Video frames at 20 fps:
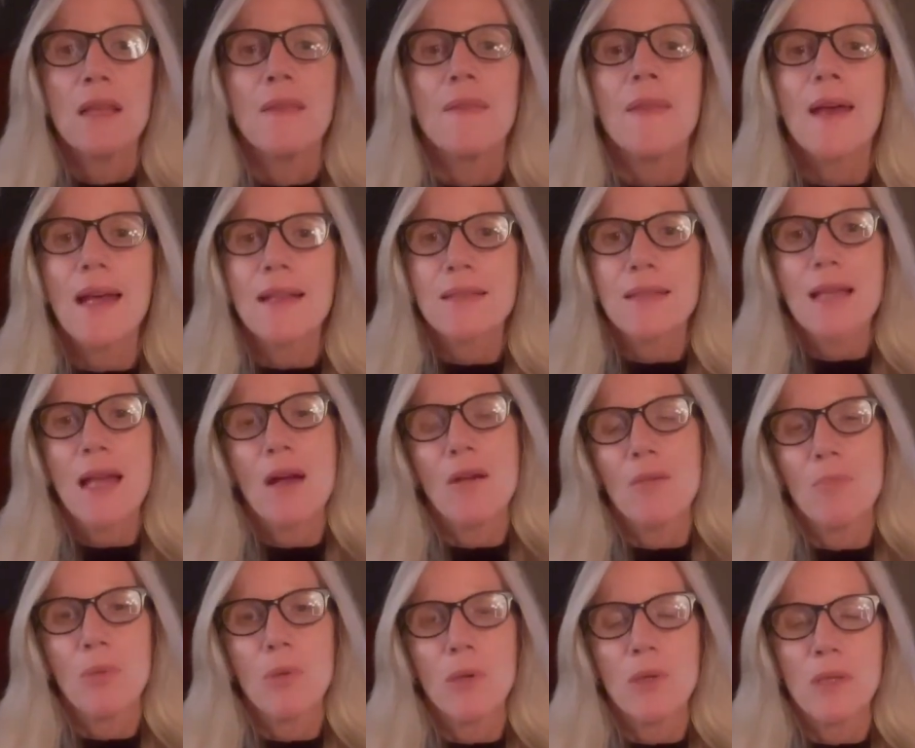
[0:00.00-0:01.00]
That's how
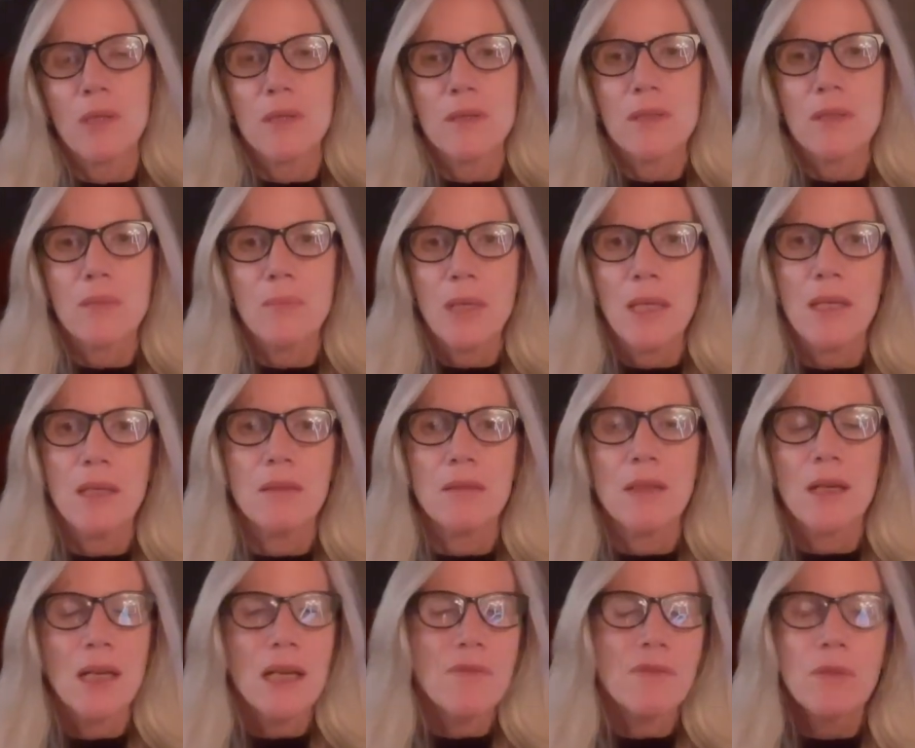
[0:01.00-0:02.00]
important it is to me.
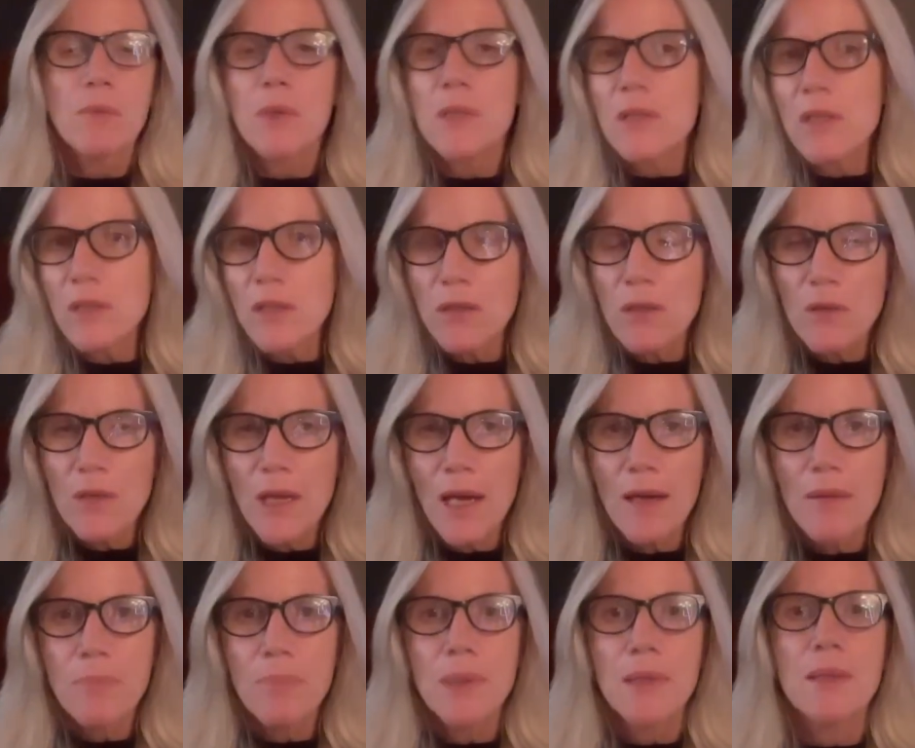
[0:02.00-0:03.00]
Not everyone's going to do
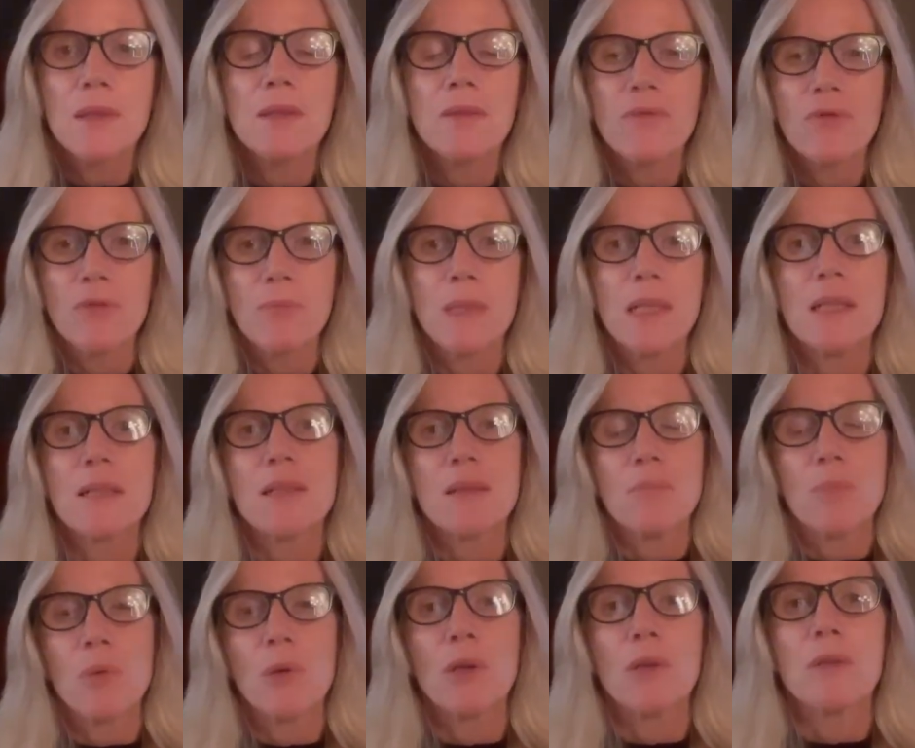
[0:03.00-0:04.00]
that, but for me, it's
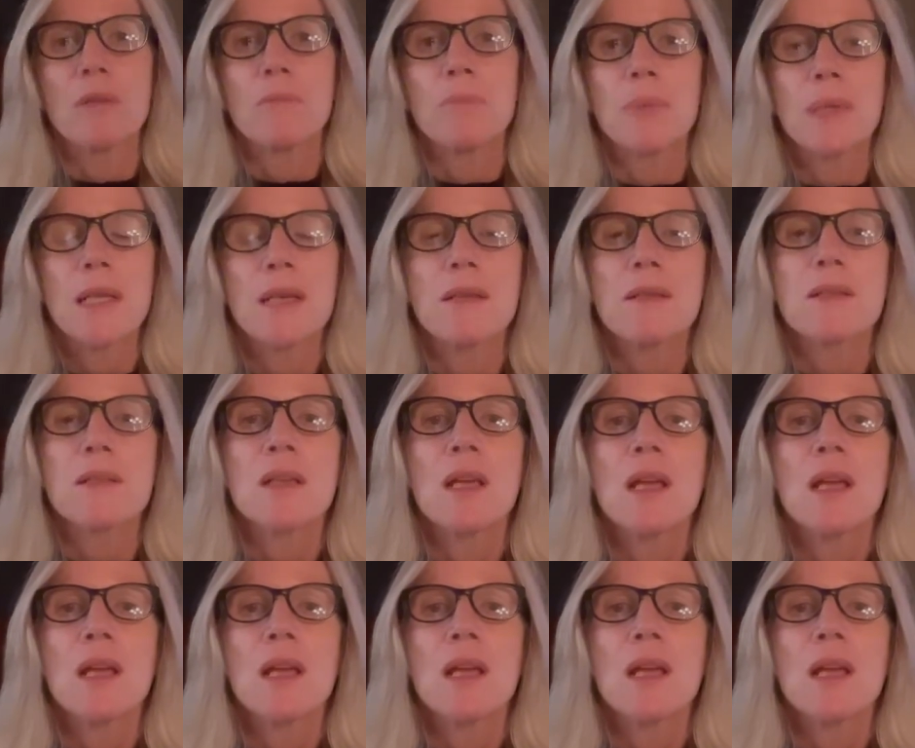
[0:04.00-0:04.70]
important because